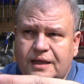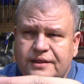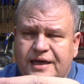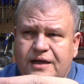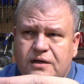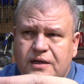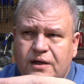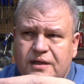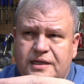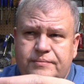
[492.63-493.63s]
They
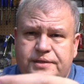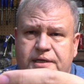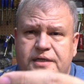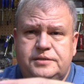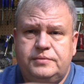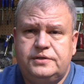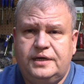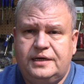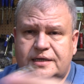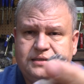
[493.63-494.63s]
claim that the
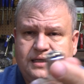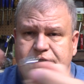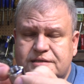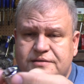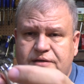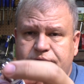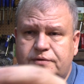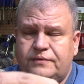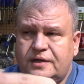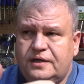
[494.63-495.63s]
isobutane has less of
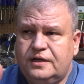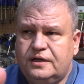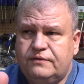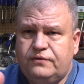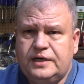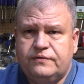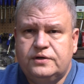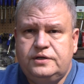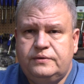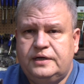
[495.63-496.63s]
a flavor
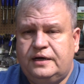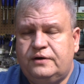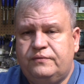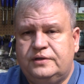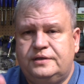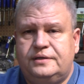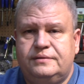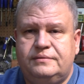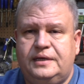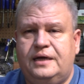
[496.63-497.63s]
to it. I don't really
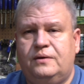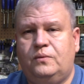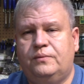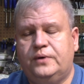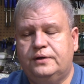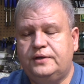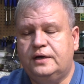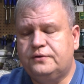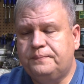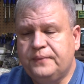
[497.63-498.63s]
get it one way or the
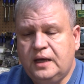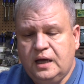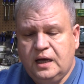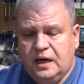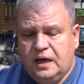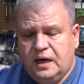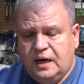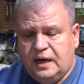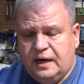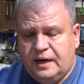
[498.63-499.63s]
other.
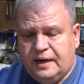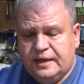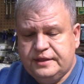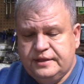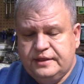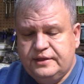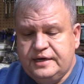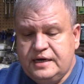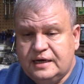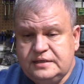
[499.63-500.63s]
The
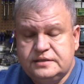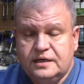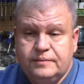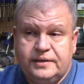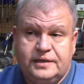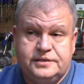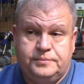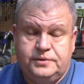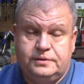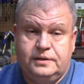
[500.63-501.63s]
nice thing about
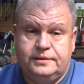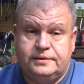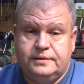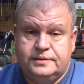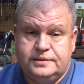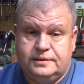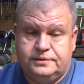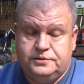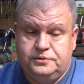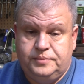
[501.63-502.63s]
isobutane that turns
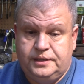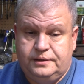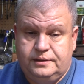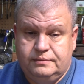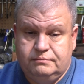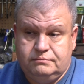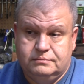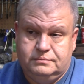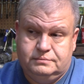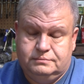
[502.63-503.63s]
out to be
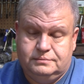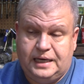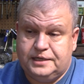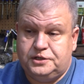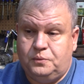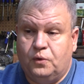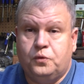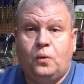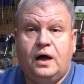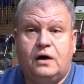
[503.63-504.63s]
actually
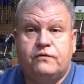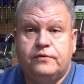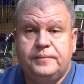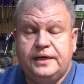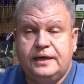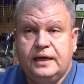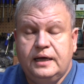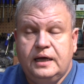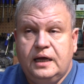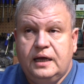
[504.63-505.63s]
worthwhile for me
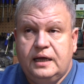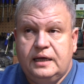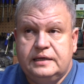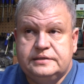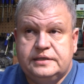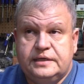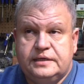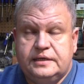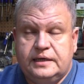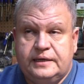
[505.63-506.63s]
is that